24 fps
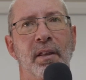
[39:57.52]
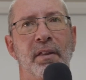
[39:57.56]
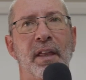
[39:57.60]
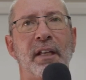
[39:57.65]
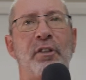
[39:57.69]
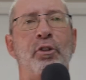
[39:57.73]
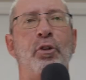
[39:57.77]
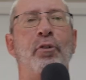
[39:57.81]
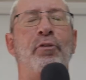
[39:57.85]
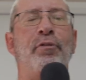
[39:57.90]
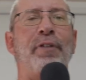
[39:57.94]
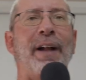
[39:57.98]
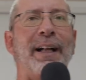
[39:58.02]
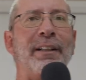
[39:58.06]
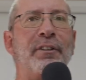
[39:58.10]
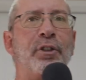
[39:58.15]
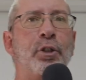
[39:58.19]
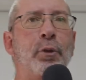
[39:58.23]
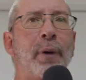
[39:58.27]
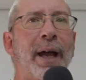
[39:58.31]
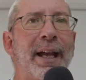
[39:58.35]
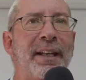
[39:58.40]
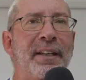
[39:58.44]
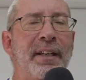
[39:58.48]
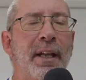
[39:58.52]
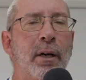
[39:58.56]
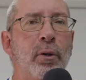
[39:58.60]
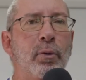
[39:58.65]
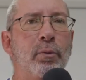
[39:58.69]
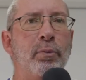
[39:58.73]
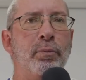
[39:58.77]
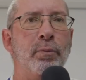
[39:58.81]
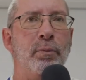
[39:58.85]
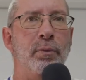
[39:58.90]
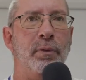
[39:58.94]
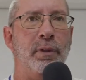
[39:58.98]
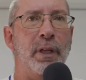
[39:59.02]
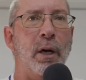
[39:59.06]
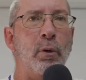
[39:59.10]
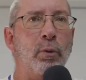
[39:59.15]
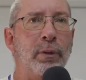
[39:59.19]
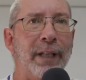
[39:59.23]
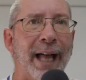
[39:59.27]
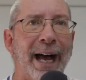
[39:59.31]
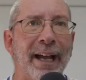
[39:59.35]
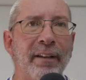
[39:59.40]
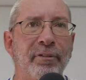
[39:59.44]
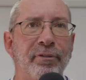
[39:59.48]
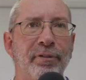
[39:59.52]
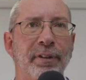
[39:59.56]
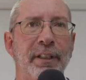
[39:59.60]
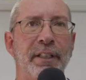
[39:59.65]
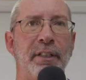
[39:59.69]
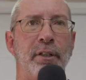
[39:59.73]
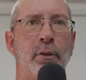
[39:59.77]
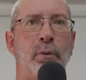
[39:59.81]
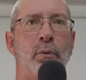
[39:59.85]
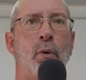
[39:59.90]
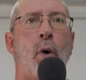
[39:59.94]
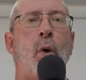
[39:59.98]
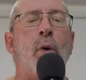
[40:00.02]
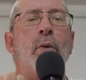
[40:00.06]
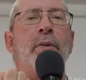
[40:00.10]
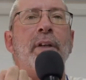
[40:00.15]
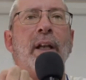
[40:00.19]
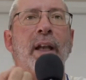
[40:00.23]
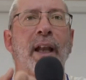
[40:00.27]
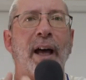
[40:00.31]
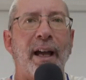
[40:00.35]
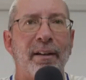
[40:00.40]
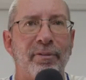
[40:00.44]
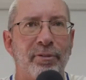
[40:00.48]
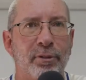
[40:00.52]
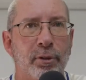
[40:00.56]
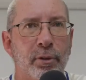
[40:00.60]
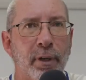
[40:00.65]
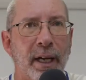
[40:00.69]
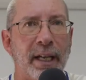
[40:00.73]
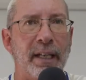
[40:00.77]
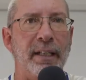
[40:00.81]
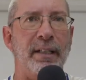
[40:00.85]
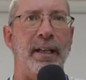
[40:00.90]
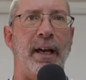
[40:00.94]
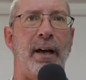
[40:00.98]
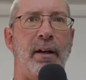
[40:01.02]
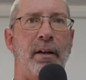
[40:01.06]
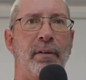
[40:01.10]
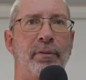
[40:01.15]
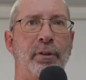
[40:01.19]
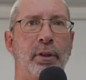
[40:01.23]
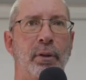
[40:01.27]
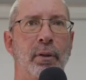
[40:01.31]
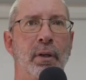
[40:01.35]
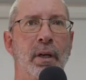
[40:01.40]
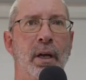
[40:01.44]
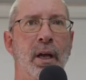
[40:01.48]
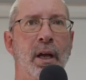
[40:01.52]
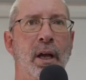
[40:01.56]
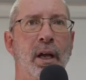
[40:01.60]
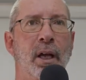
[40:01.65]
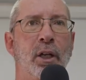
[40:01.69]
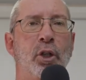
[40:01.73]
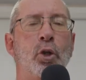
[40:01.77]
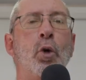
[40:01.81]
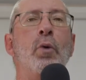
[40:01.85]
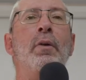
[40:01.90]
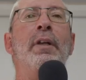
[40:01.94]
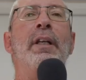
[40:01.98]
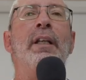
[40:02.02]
that you felt you had no life in you, all the life drained out of you. Your